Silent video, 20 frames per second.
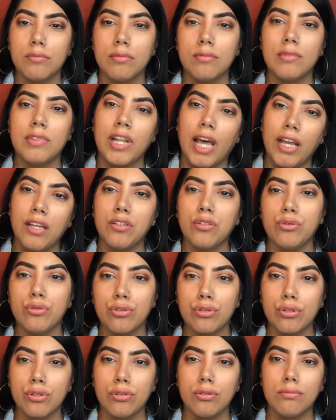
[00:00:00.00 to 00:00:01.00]
light
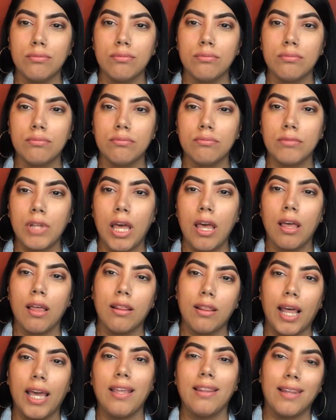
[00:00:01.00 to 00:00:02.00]
neutral,
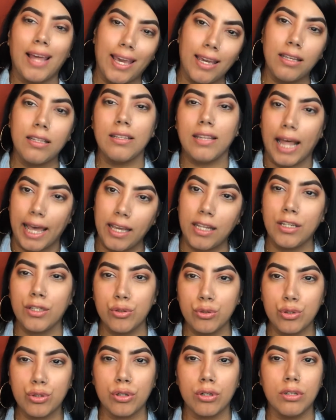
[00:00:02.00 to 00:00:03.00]
light
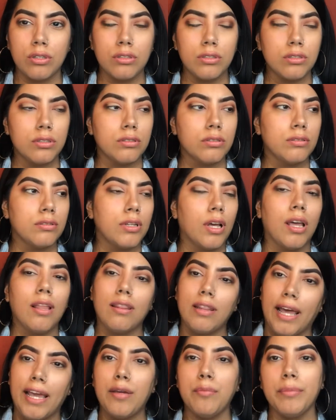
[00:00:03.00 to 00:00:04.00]
neutral,
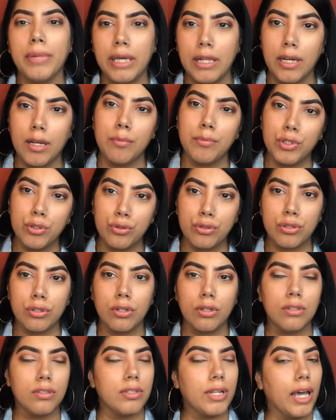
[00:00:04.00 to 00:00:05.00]
light medium
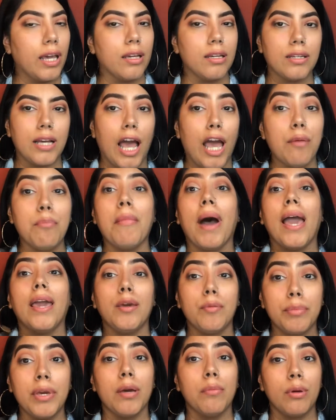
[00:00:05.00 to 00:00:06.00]
neutral. Like, I
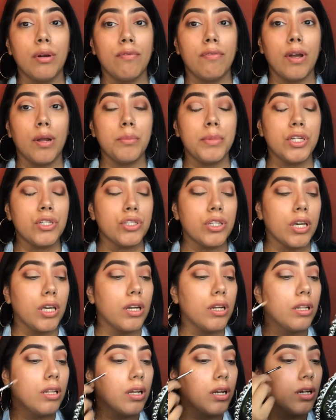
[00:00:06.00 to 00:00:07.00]
might be able to find my shade
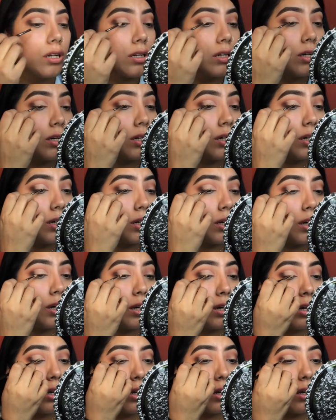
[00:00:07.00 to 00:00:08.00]
in there,
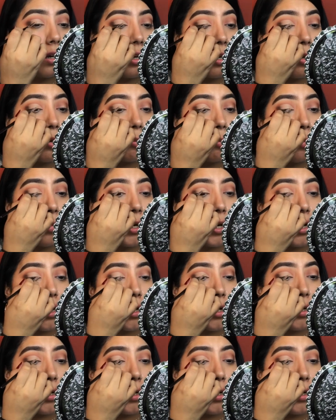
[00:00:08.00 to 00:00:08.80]
but